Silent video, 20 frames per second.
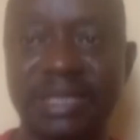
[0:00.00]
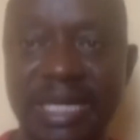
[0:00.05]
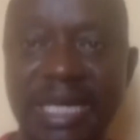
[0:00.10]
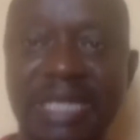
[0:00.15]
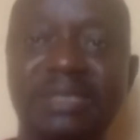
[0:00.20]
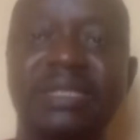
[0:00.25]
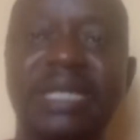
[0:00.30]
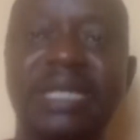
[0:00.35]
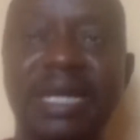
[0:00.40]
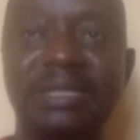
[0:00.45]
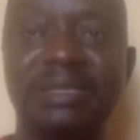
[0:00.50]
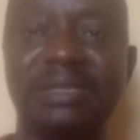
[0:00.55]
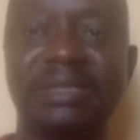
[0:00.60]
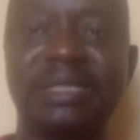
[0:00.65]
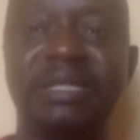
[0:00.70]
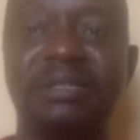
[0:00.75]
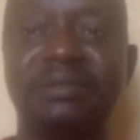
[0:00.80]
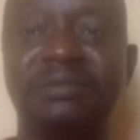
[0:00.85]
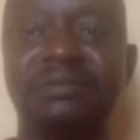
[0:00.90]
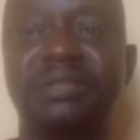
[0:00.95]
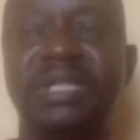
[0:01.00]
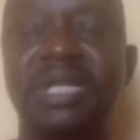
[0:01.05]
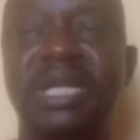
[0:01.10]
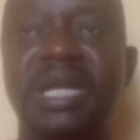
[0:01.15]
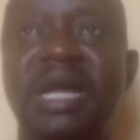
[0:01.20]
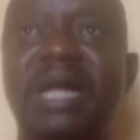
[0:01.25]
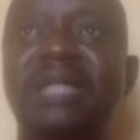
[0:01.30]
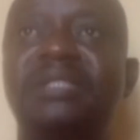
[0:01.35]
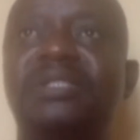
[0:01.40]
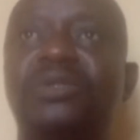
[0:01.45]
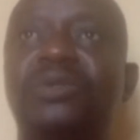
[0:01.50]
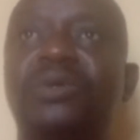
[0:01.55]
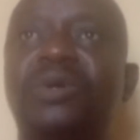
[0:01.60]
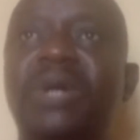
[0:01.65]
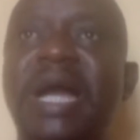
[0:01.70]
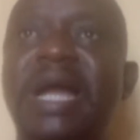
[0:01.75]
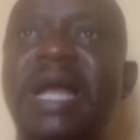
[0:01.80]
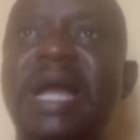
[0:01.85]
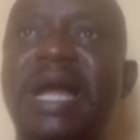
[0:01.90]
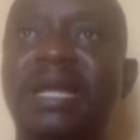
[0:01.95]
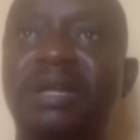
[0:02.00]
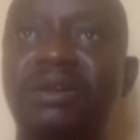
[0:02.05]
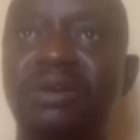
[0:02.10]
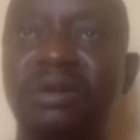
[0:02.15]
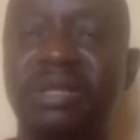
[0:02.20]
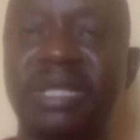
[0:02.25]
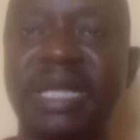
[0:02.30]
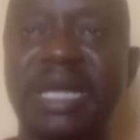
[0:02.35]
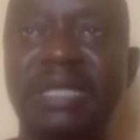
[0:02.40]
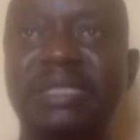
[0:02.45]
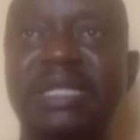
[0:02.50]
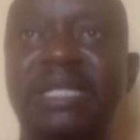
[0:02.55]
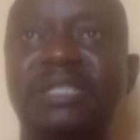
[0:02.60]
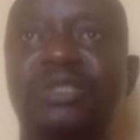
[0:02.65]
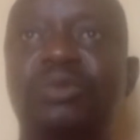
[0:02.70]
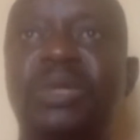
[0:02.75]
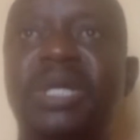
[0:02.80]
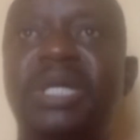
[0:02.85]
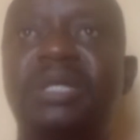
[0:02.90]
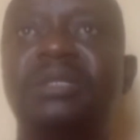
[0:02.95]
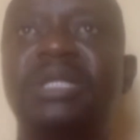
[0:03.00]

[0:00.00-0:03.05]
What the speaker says: answer itself. And so I got that as well.